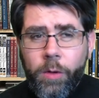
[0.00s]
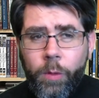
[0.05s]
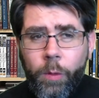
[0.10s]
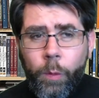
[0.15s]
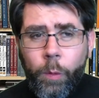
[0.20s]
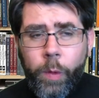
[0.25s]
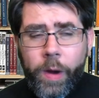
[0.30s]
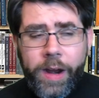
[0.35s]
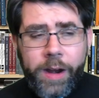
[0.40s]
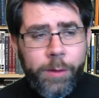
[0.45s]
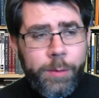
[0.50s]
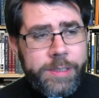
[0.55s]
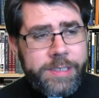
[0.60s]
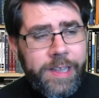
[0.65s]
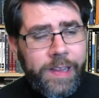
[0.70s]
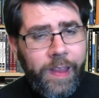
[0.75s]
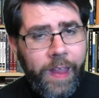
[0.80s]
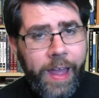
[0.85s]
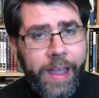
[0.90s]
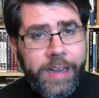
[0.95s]
Where was
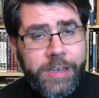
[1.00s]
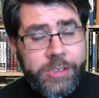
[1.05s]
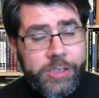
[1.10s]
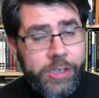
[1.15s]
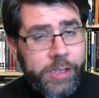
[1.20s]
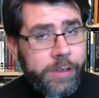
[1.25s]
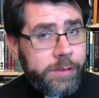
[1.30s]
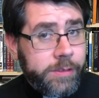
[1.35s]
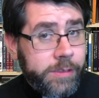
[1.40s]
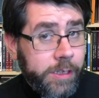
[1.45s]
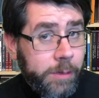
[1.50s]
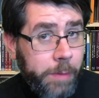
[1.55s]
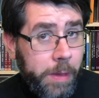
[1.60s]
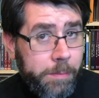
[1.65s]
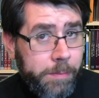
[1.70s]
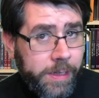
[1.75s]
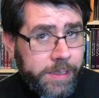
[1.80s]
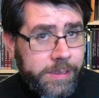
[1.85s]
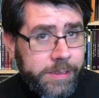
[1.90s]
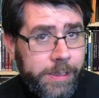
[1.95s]
Elijah? Did we
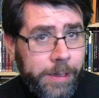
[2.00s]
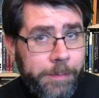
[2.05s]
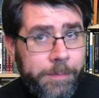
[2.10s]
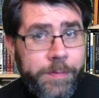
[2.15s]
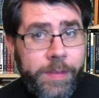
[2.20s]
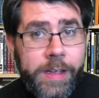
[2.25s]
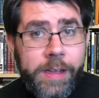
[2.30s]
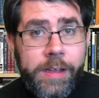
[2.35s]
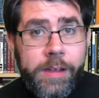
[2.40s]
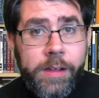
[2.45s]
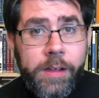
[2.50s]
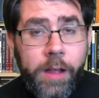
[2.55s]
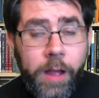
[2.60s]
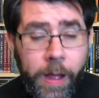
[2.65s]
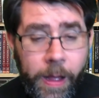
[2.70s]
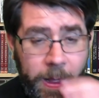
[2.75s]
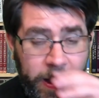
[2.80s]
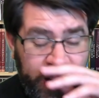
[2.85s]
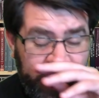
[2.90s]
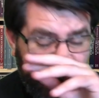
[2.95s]
miss him?
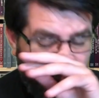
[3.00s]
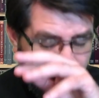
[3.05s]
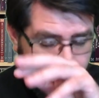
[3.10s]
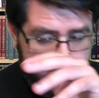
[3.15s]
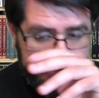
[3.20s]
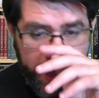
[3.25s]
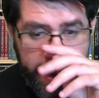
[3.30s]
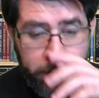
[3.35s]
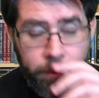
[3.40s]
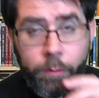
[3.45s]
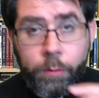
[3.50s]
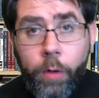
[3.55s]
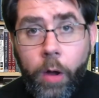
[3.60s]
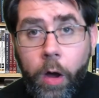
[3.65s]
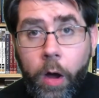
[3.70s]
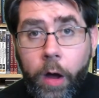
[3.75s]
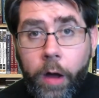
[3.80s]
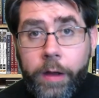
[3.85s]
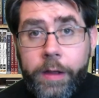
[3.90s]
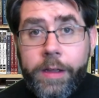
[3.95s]
Is that
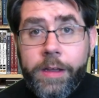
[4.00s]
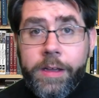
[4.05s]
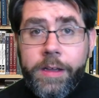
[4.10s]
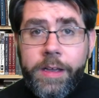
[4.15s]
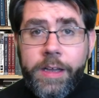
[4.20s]
wrong?